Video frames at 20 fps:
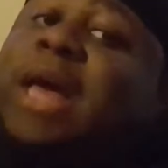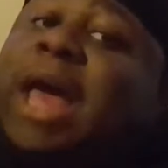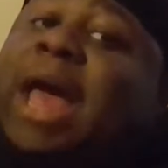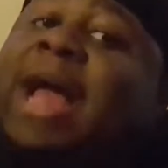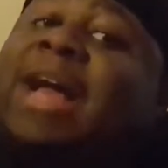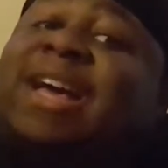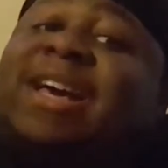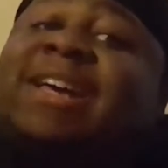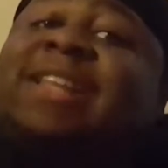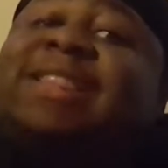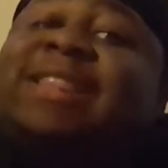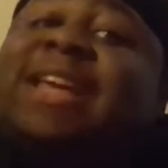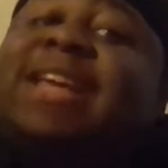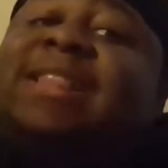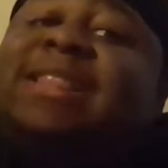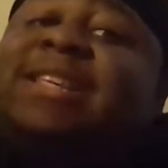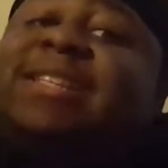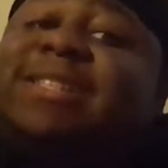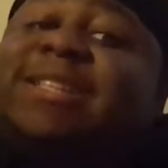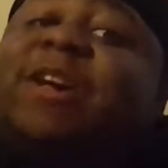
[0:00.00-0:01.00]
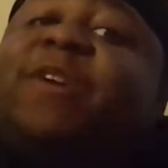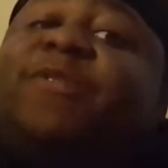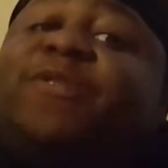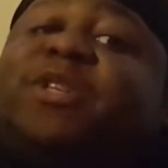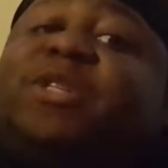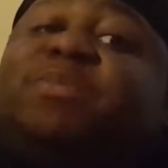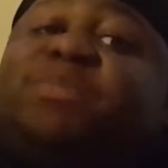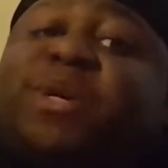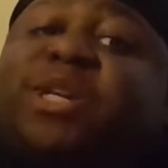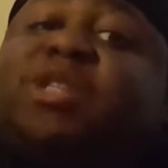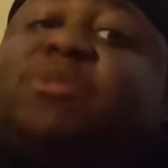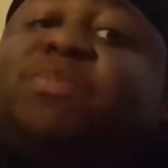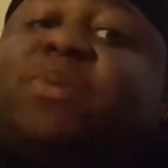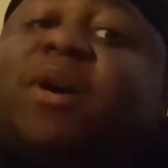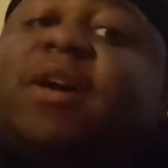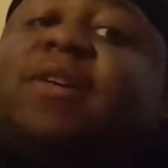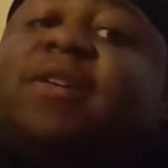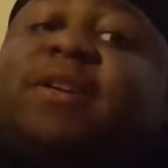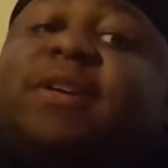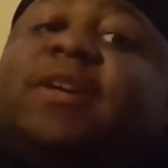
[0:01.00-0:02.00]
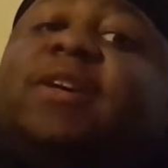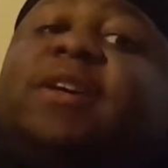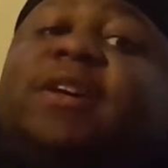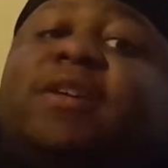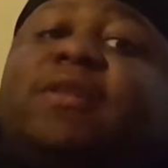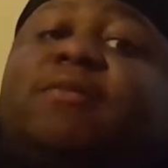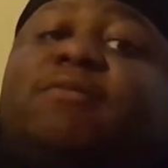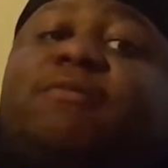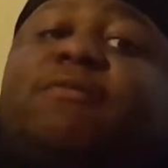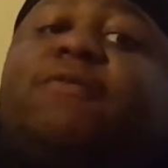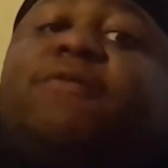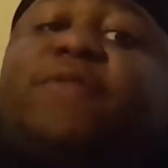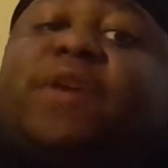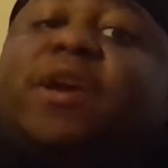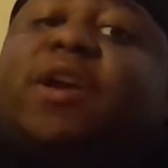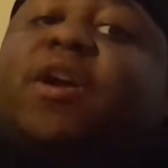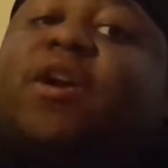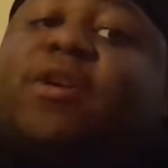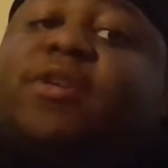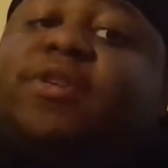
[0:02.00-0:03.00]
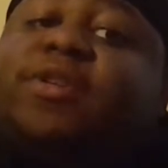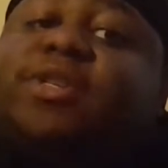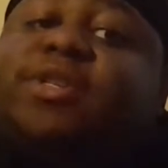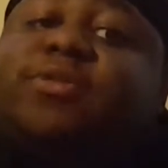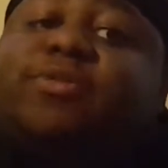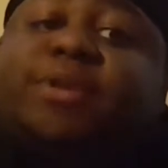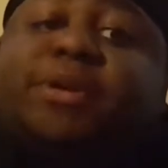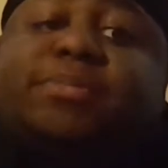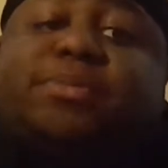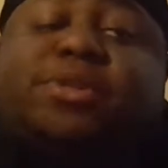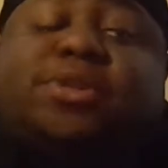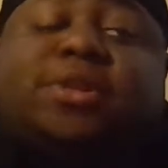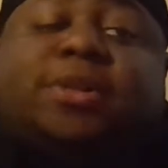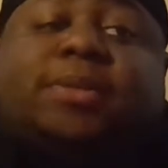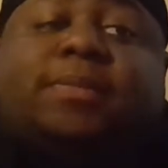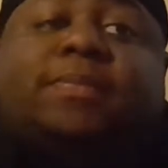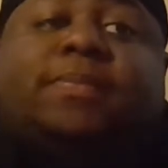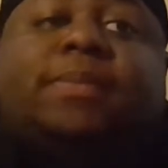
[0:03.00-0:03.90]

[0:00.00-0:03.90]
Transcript: I could think the selfish bitch part could fit her description.